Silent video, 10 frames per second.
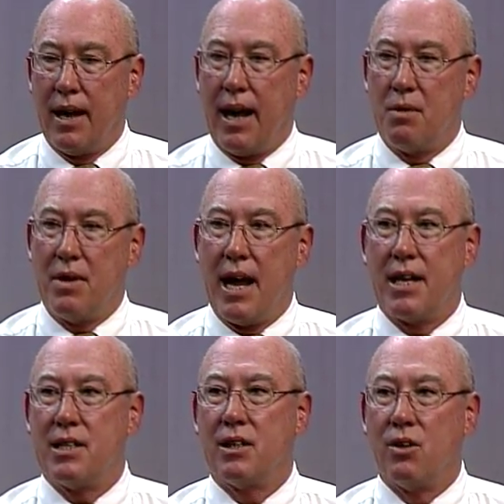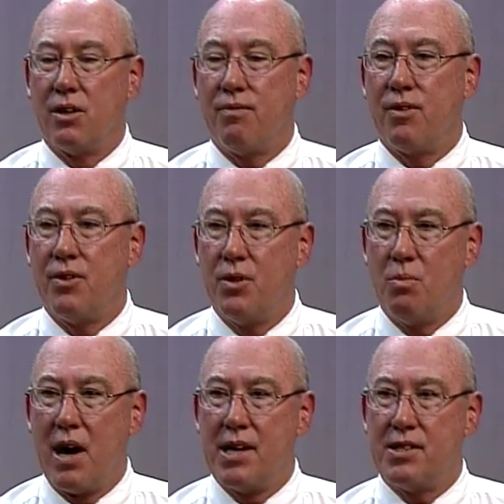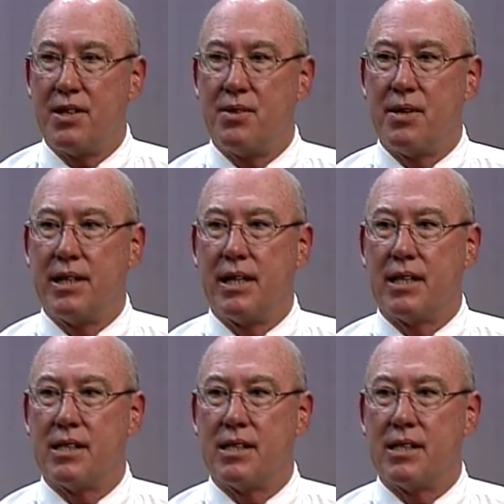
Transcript: and we had to look for new ways to treat this.